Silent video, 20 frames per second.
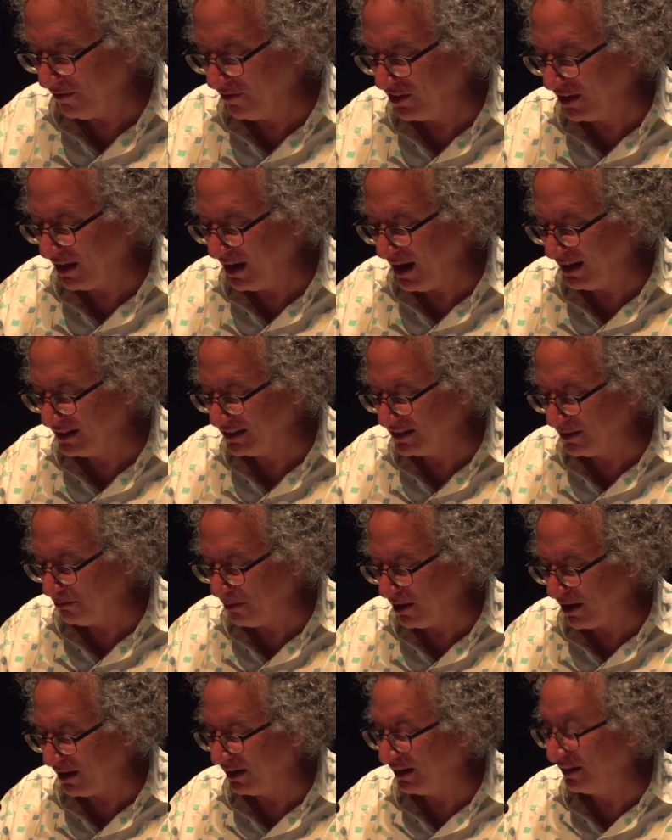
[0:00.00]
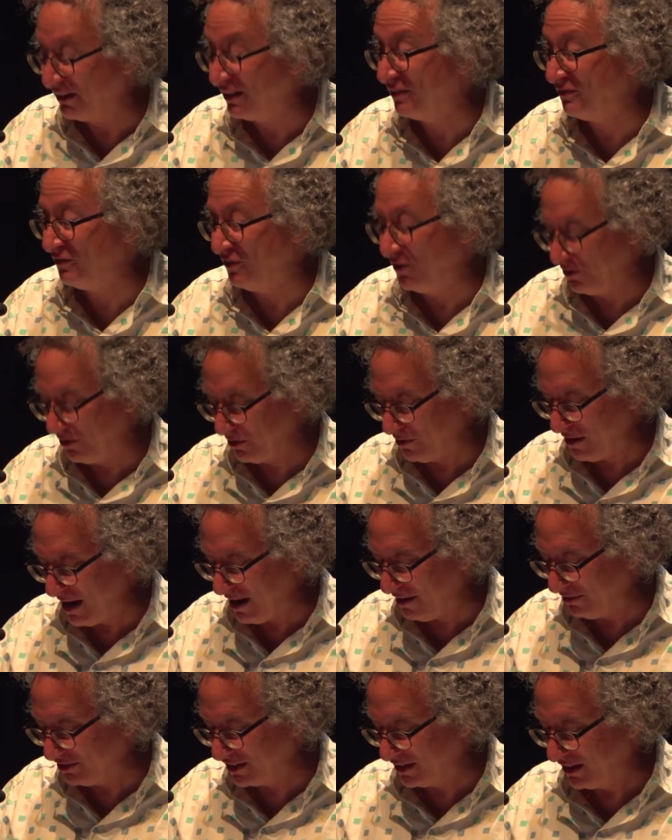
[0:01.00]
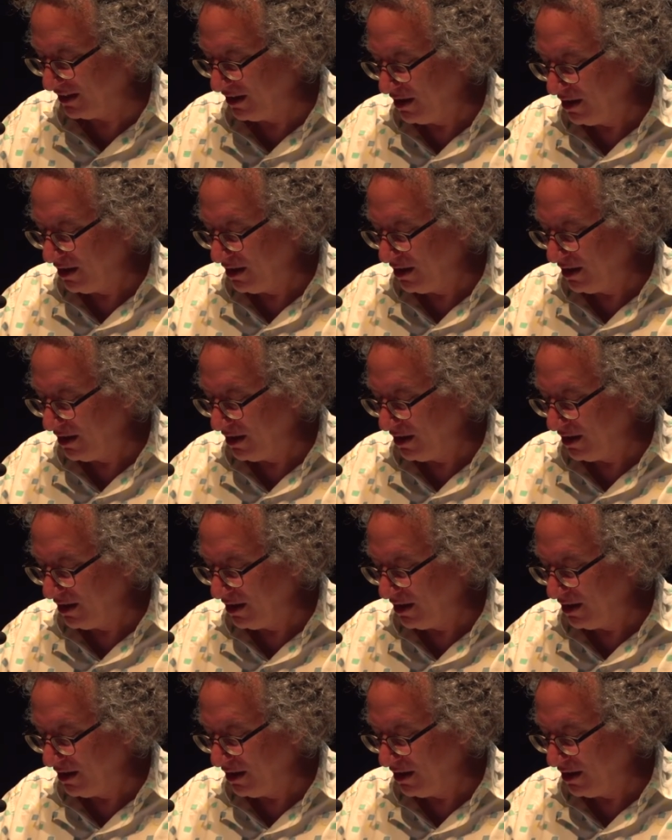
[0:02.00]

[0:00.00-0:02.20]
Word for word: of the gaze embodied in the photographs